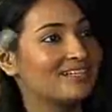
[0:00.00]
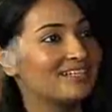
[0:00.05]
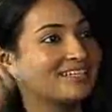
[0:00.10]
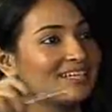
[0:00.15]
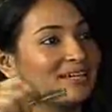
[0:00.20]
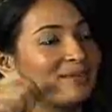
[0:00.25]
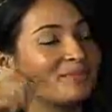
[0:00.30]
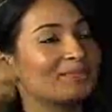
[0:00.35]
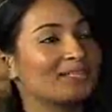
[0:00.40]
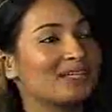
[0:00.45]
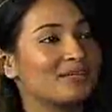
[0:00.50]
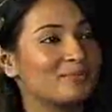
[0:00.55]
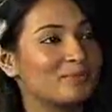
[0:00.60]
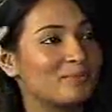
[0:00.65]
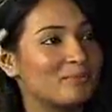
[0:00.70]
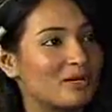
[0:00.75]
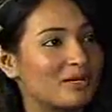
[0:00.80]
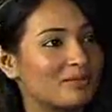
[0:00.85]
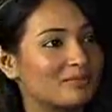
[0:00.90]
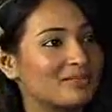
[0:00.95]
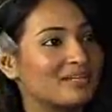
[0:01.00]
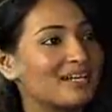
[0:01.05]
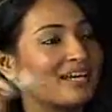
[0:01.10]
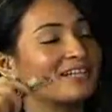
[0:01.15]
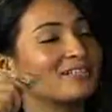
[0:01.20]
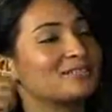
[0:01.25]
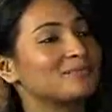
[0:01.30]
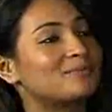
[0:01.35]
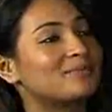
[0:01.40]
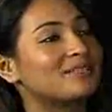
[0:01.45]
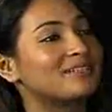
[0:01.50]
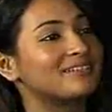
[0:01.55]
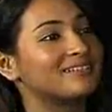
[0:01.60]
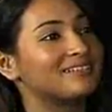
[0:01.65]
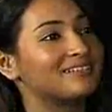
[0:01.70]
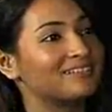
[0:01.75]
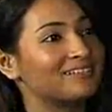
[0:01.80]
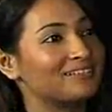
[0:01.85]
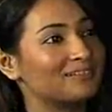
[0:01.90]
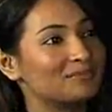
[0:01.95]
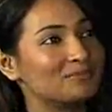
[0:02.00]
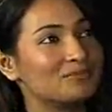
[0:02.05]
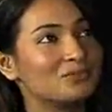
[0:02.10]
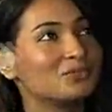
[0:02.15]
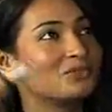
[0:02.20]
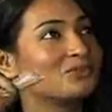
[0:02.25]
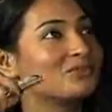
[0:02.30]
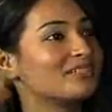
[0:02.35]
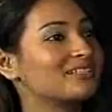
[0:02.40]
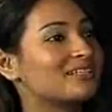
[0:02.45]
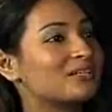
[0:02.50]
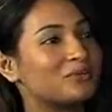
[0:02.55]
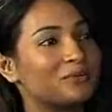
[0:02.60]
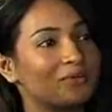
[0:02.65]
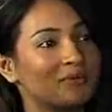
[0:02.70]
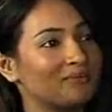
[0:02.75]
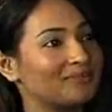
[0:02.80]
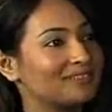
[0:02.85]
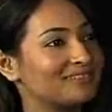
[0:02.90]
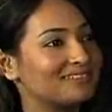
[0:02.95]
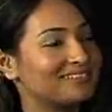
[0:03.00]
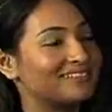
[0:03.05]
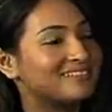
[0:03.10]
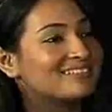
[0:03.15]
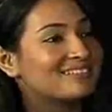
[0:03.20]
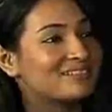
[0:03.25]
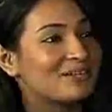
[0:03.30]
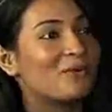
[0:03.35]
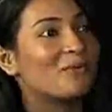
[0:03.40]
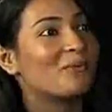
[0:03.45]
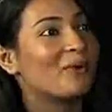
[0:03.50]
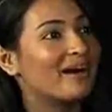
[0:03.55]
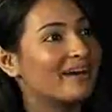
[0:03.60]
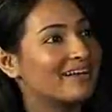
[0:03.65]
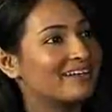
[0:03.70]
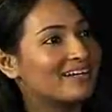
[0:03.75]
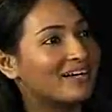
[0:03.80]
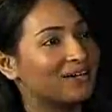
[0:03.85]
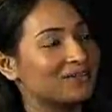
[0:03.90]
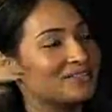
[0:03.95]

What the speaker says: The MCM department has been using equipment since a while now,